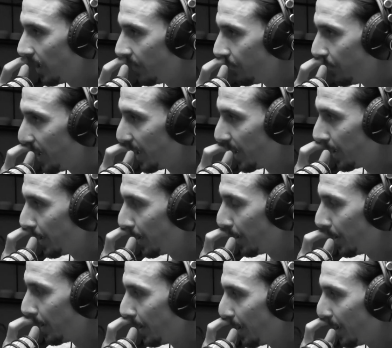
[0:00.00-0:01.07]
have
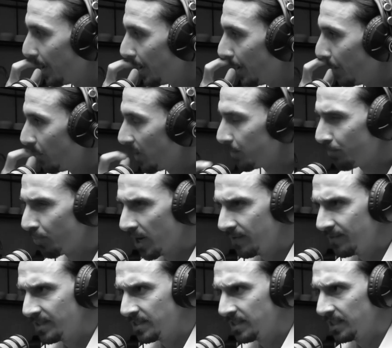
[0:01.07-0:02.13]
my
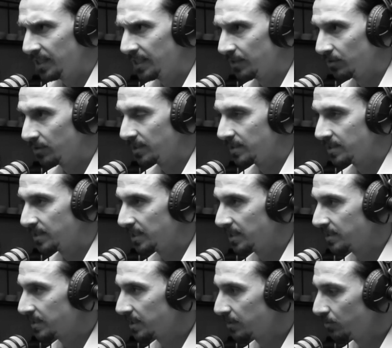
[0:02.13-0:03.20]
privacy and all these
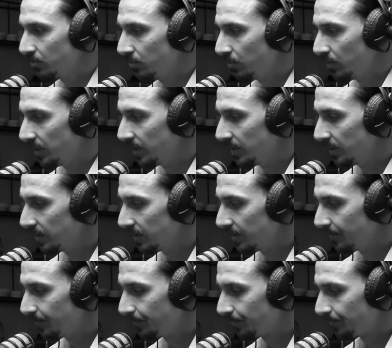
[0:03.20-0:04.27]
things I do.
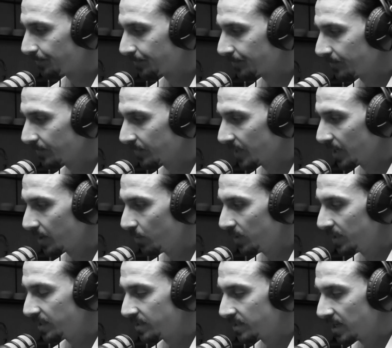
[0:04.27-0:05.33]

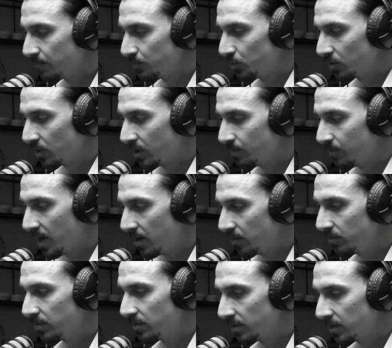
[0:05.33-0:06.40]
When it's time to come
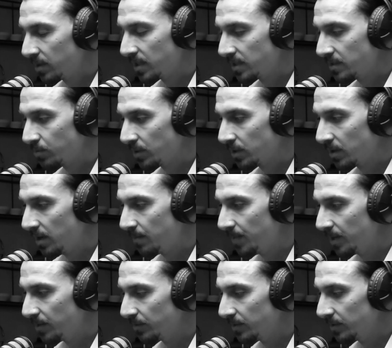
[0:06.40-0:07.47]
out, things will
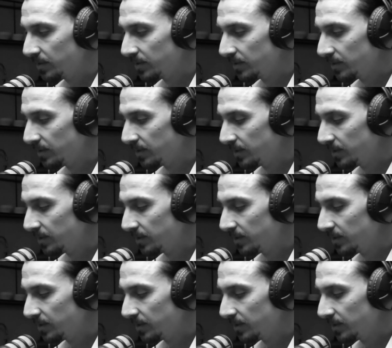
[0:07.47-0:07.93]
come out.